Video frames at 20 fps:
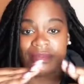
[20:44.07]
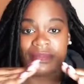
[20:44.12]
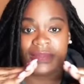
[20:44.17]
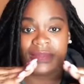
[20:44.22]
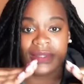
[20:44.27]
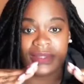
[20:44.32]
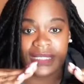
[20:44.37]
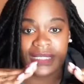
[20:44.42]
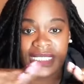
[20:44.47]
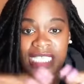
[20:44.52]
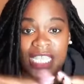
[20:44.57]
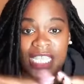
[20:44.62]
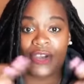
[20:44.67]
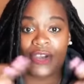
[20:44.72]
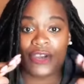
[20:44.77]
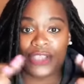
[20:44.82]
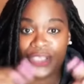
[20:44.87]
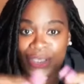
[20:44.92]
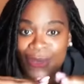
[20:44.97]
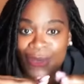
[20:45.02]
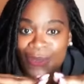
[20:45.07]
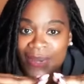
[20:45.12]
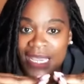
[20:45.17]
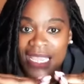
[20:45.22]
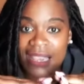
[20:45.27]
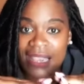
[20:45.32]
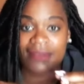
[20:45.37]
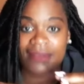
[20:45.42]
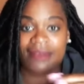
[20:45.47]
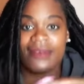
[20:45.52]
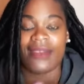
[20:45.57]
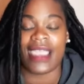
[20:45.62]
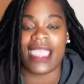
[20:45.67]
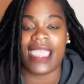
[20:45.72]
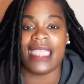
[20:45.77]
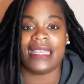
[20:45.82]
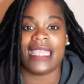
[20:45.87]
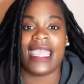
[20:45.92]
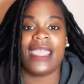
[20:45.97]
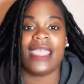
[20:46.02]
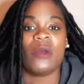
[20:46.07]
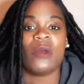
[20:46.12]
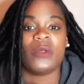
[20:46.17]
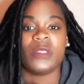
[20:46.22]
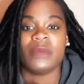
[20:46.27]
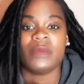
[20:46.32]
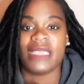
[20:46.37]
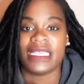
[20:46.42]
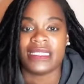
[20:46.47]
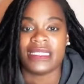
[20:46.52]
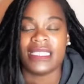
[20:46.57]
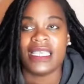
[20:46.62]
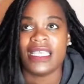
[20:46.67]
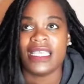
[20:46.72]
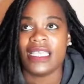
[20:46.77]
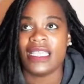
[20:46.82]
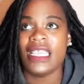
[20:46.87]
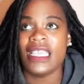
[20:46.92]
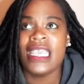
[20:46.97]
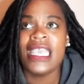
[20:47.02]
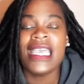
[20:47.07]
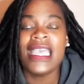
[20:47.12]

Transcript: centered unit, right? That helps me a ton.